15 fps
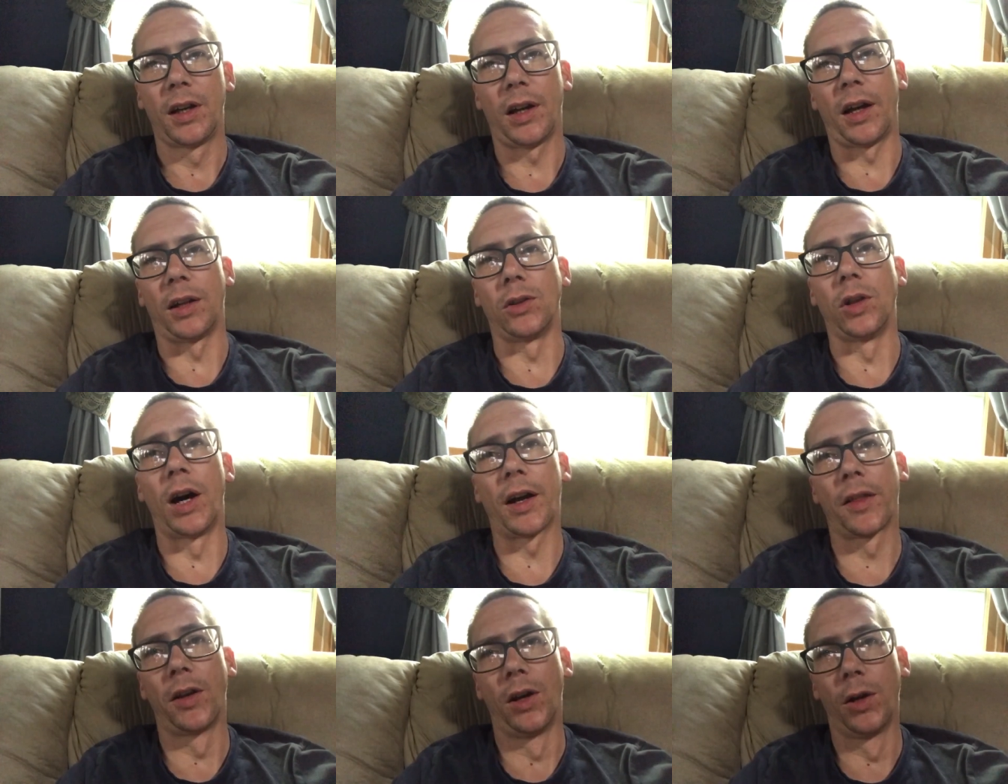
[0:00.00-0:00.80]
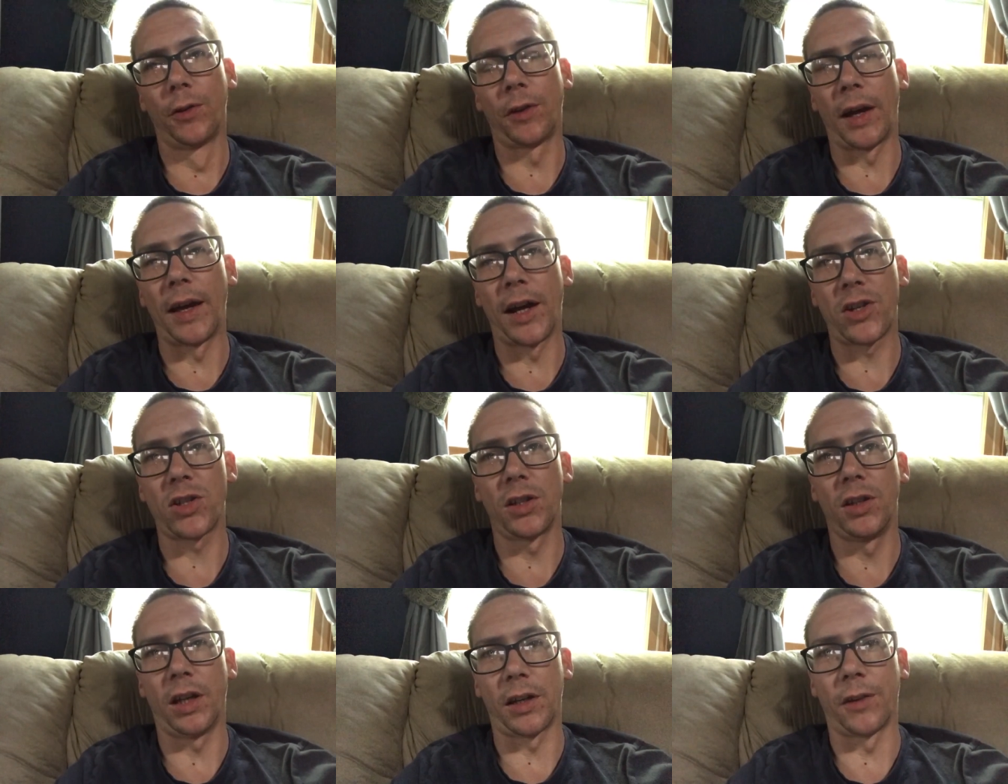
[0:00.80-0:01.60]
A lot of those, I
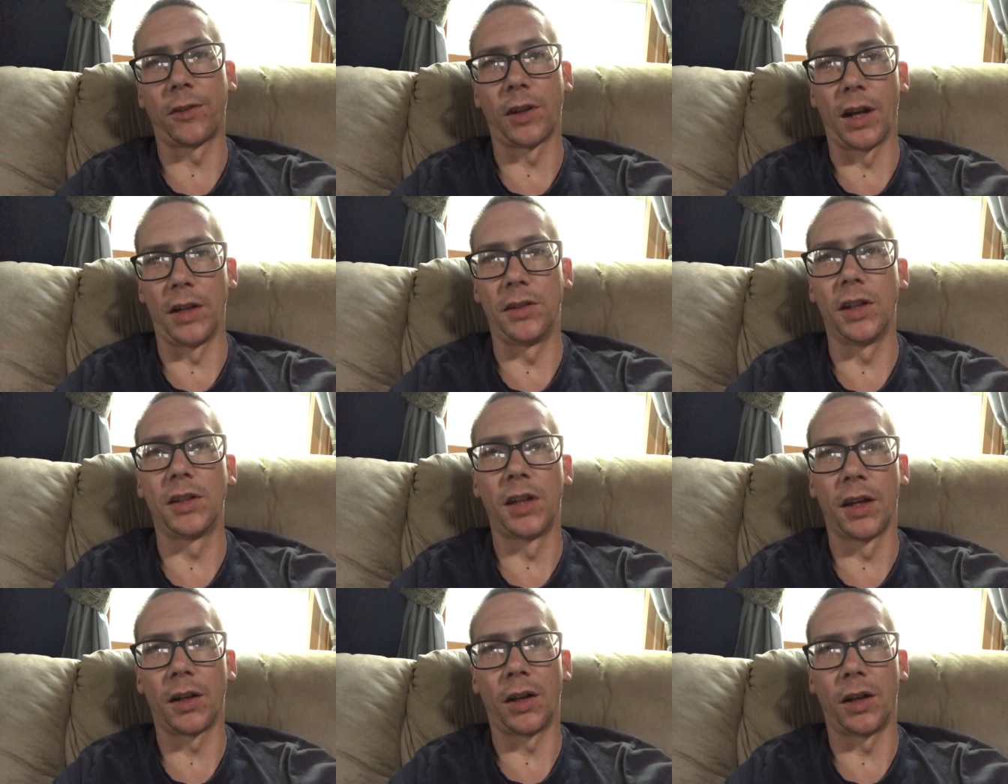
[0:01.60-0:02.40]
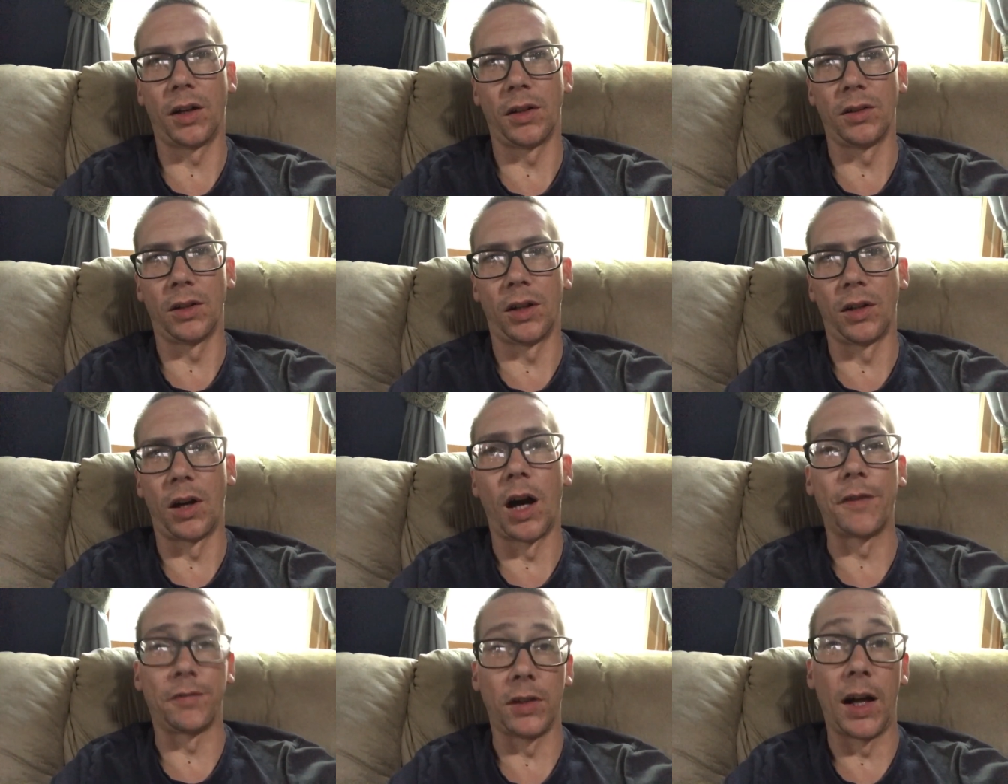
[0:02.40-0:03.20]
actually, like I said, I did get
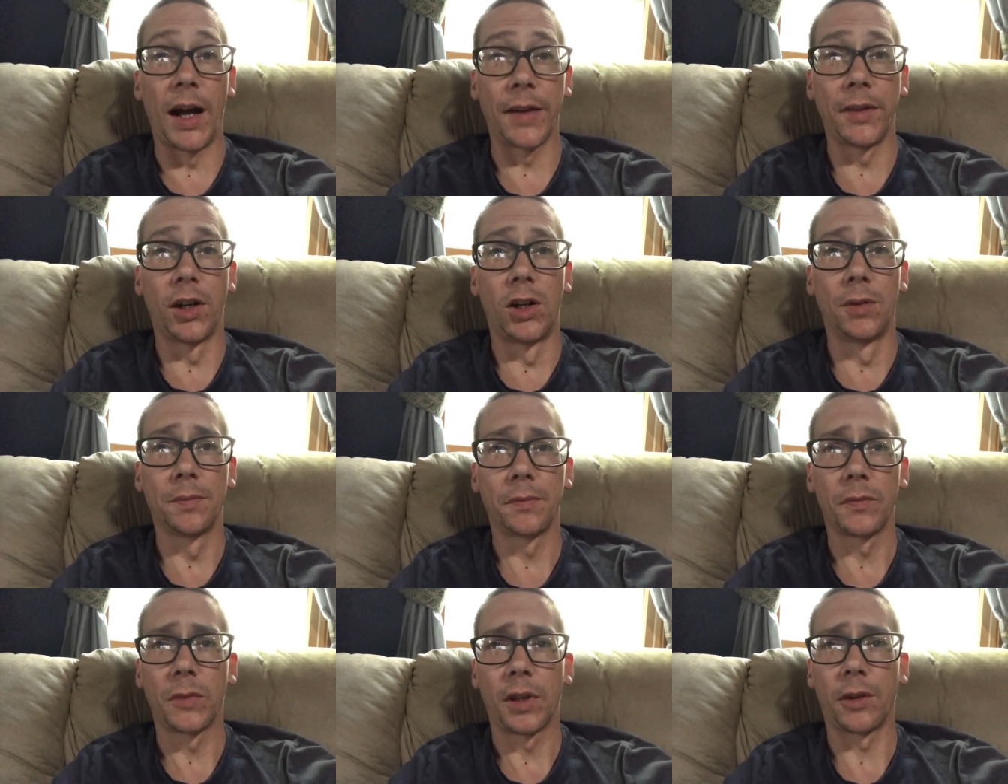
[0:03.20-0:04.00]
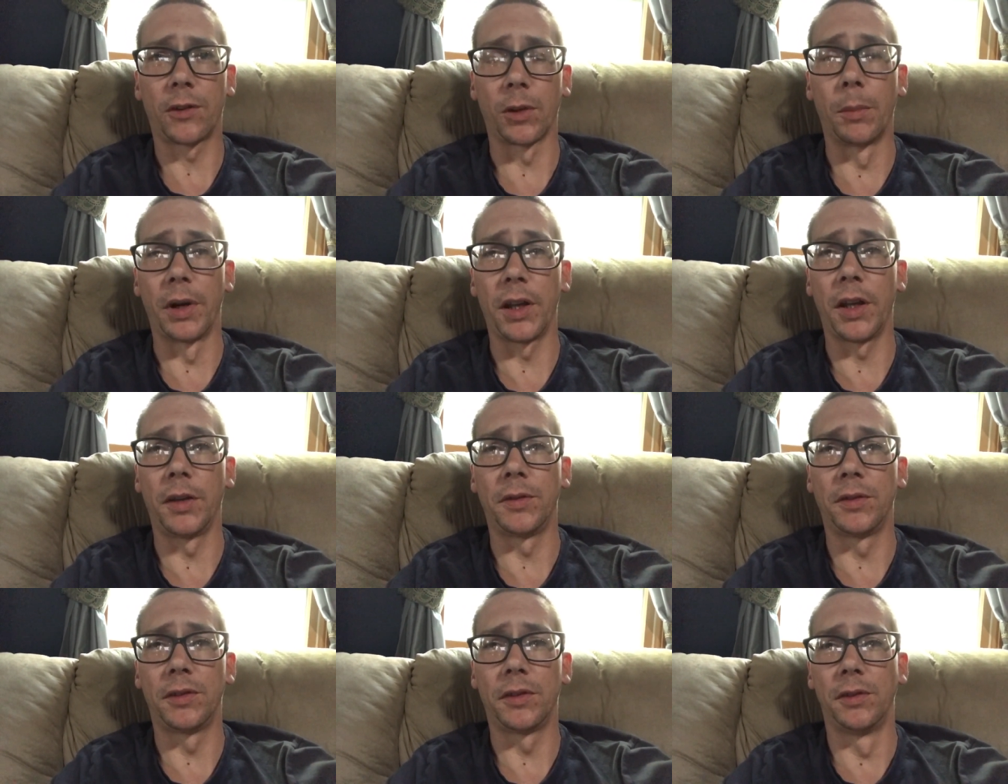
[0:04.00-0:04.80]
offline though. Somebody
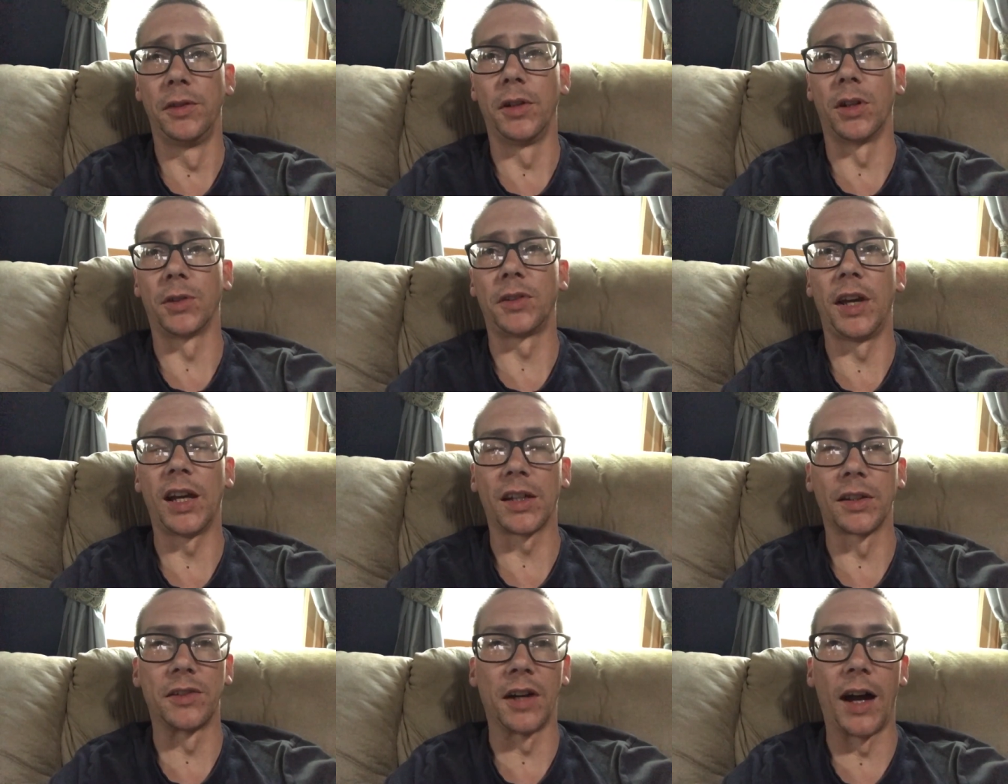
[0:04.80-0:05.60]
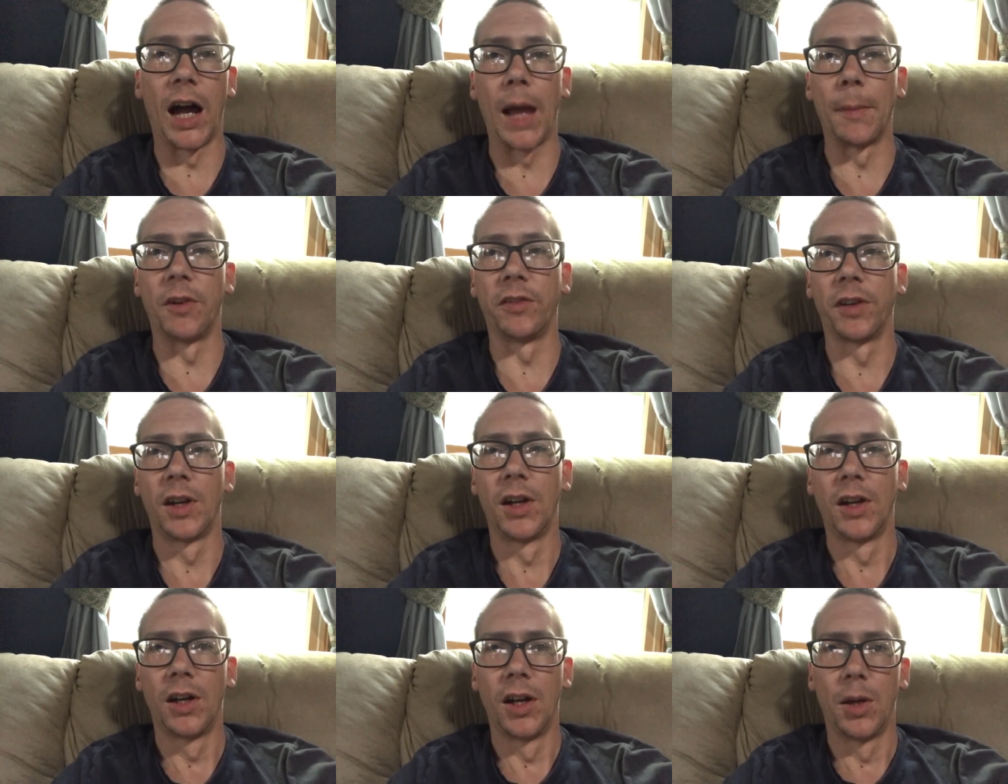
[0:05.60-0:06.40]
had, you know, taken the time of
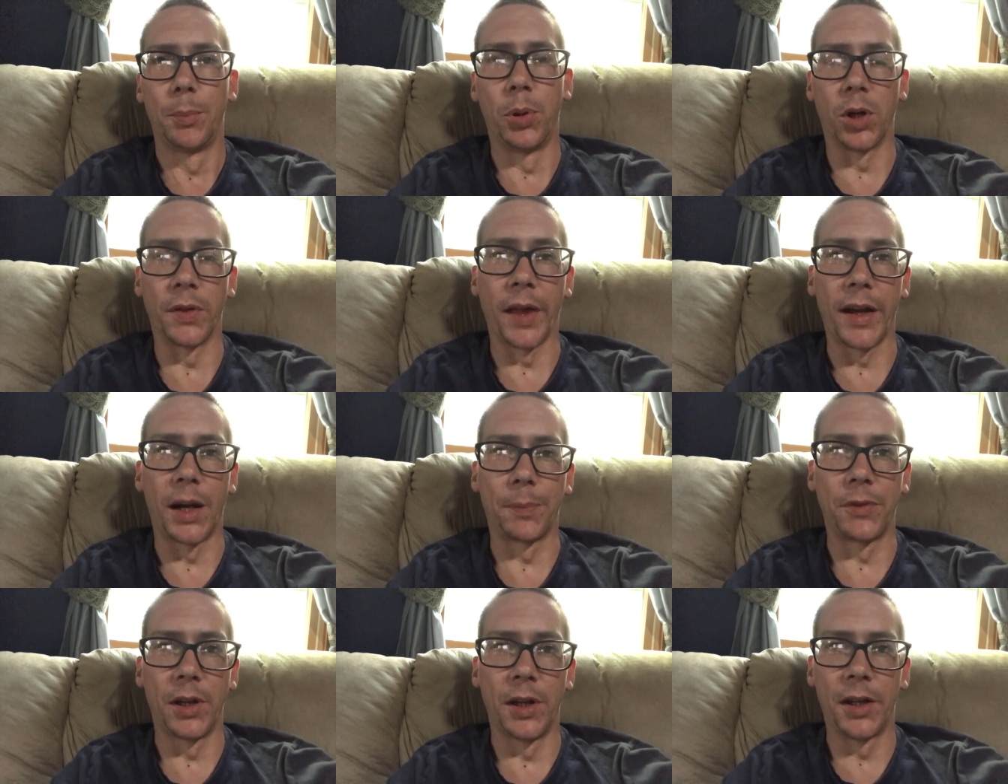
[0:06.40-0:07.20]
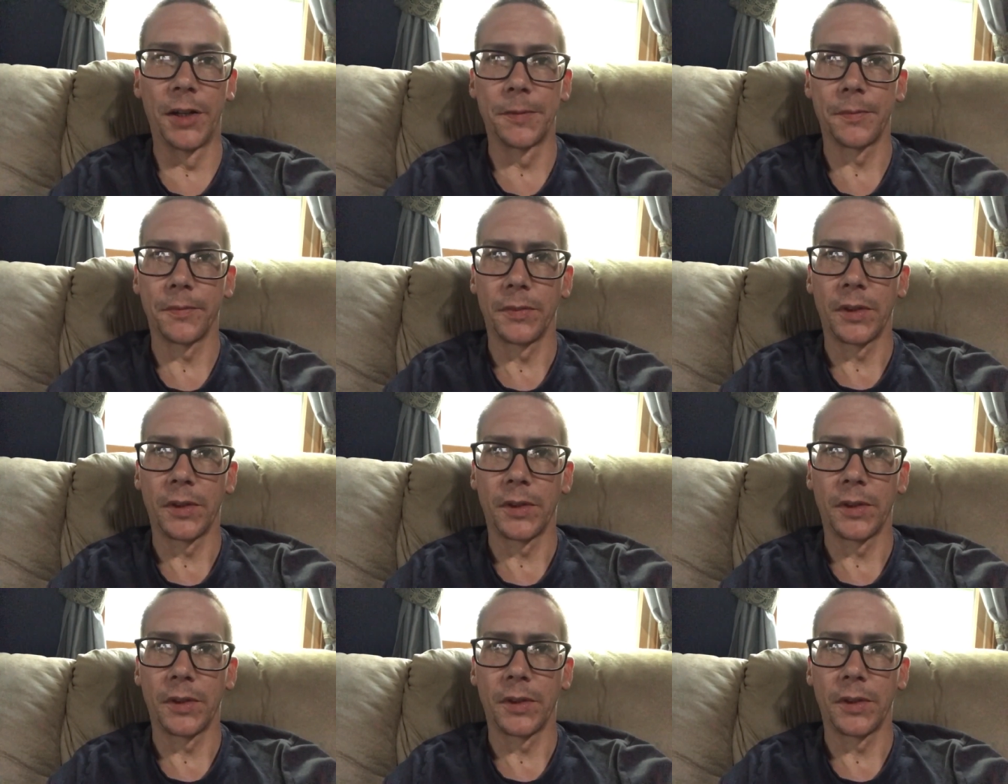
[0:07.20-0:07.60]
putting that up there,